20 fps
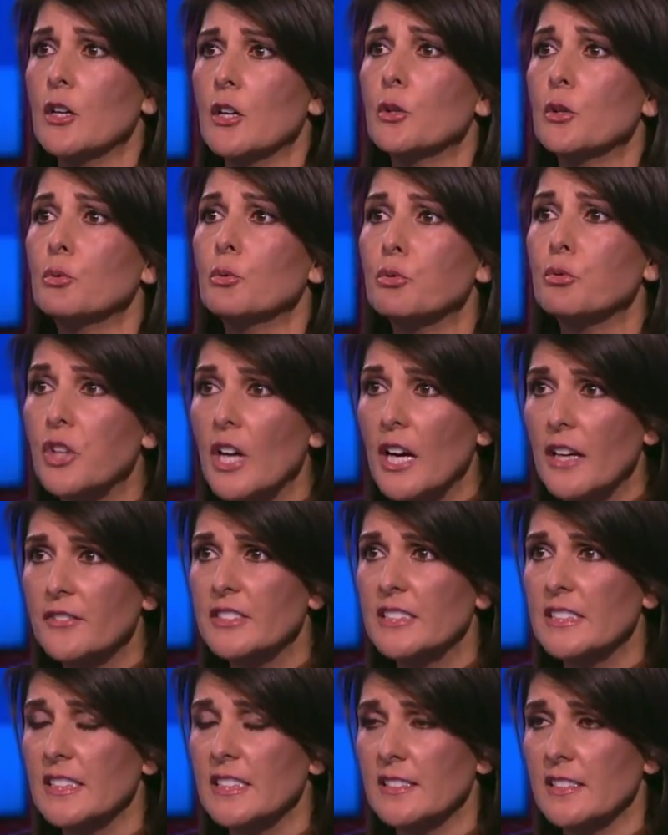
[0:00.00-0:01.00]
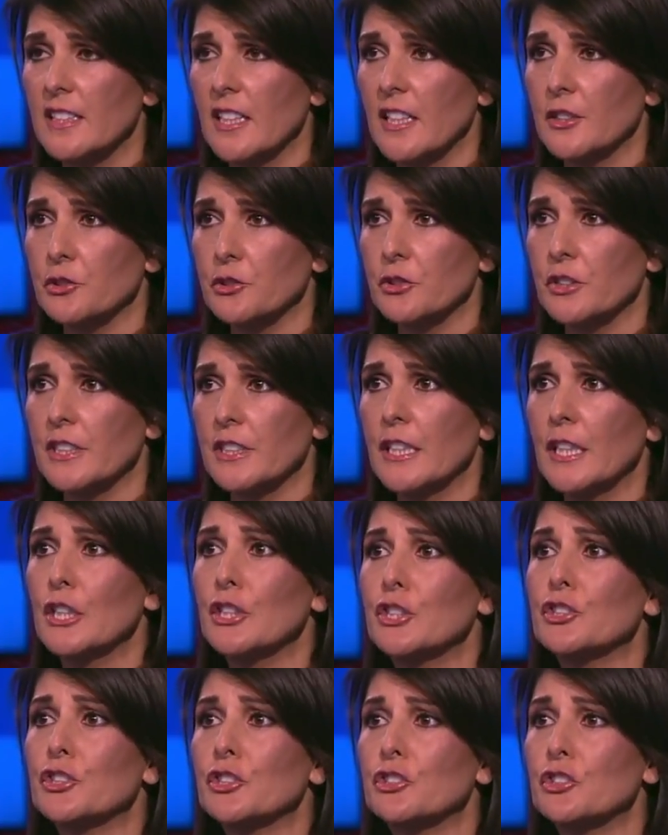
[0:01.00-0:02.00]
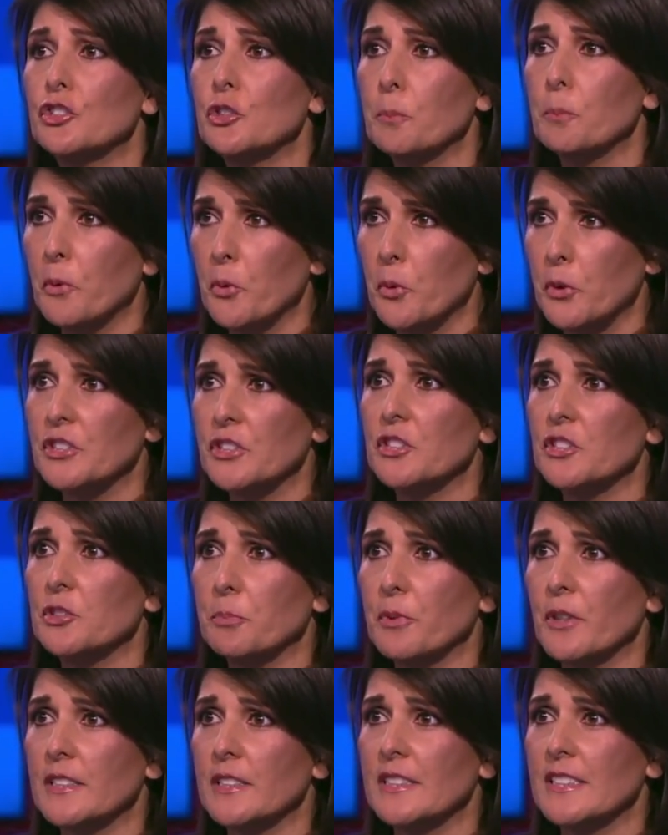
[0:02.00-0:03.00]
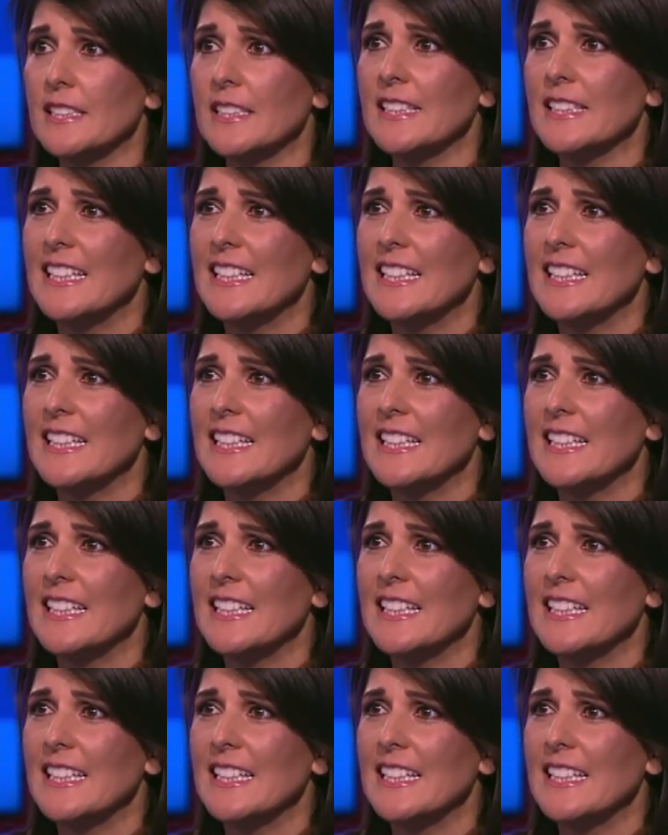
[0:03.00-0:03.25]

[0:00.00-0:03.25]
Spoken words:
who loves this country should support this president.